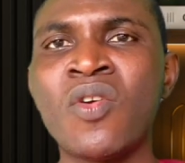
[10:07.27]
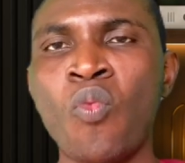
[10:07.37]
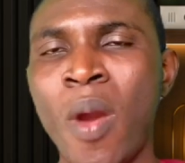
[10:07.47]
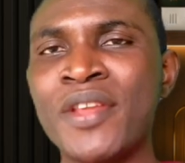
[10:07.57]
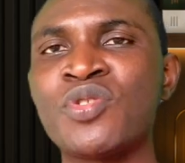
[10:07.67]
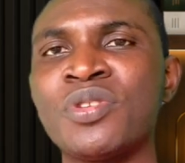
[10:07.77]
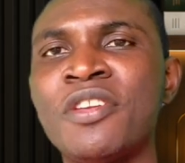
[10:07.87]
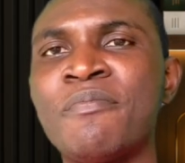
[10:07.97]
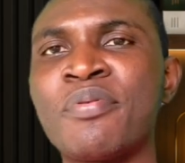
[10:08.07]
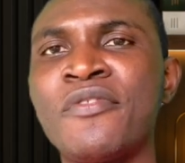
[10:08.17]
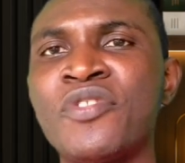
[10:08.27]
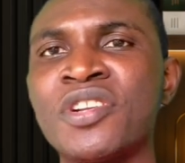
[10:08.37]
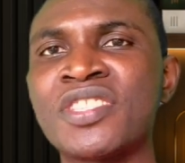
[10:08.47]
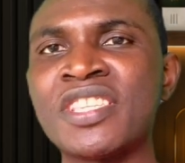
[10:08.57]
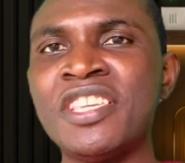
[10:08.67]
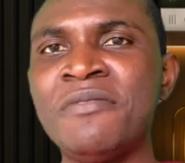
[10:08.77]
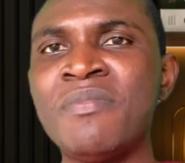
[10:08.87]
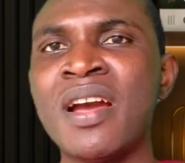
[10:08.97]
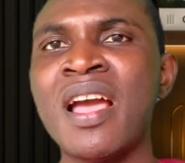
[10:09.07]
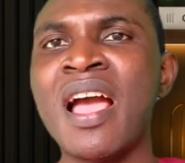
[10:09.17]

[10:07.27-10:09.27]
when to improve your team,